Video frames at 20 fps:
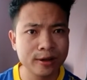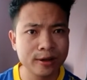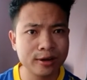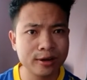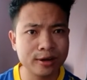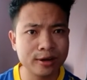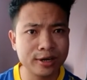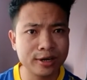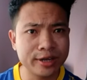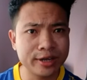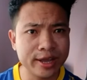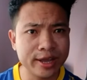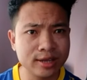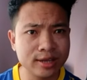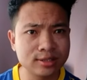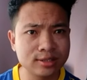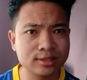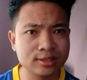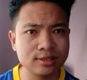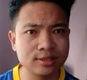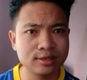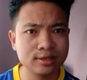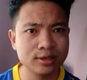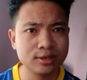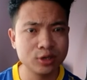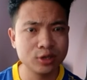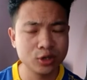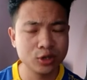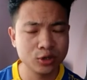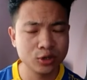contains
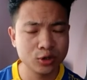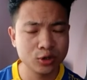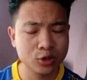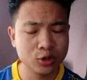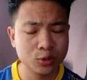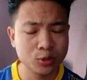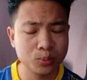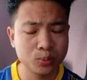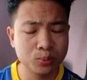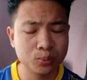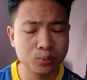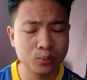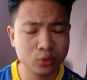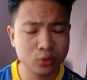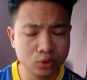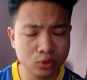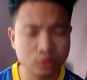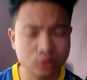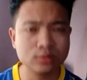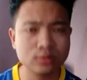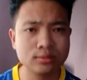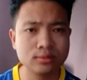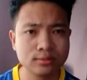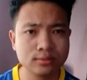proton,